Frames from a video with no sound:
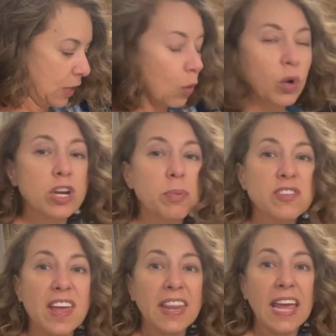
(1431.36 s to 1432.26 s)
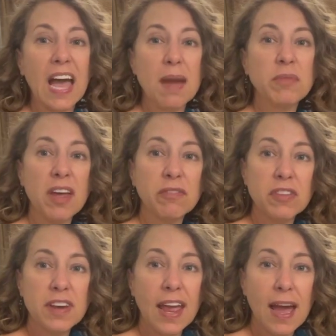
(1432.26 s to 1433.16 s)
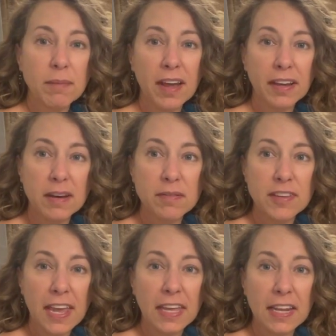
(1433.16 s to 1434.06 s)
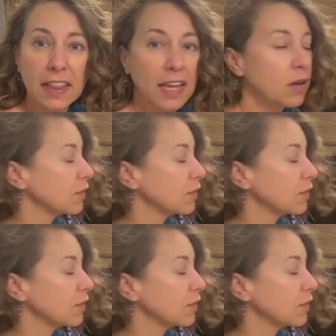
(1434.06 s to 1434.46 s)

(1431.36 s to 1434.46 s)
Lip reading: We're gonna pretend like I'm done for the day. I'm not gonna take anything else